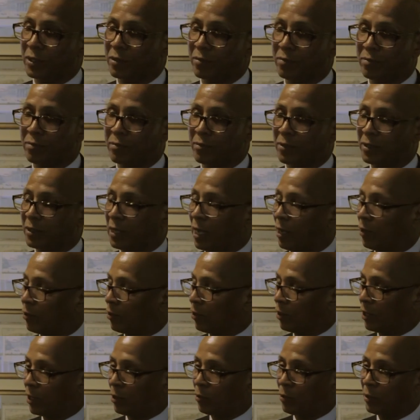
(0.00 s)
Just stay on a
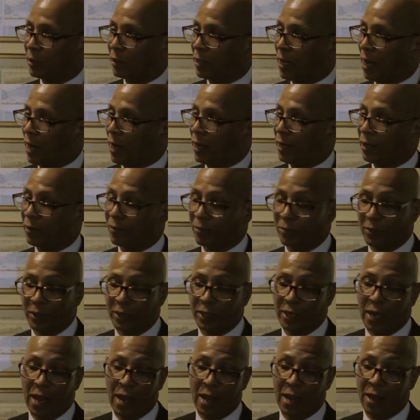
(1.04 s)
liquid diet.
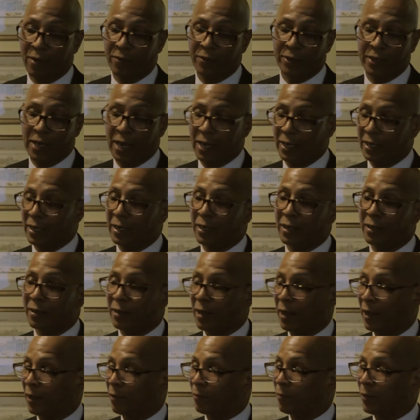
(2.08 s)
Really, I haven't had
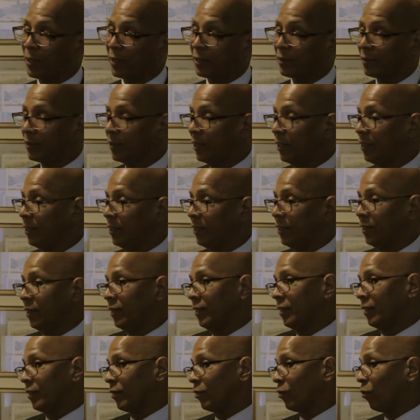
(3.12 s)
anything but a
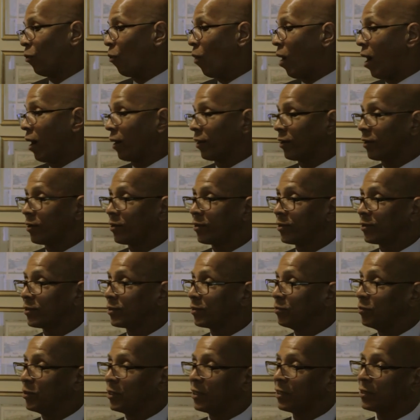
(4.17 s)
little water,
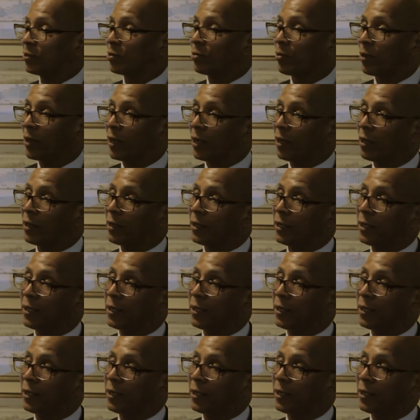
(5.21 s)
some ginger ale,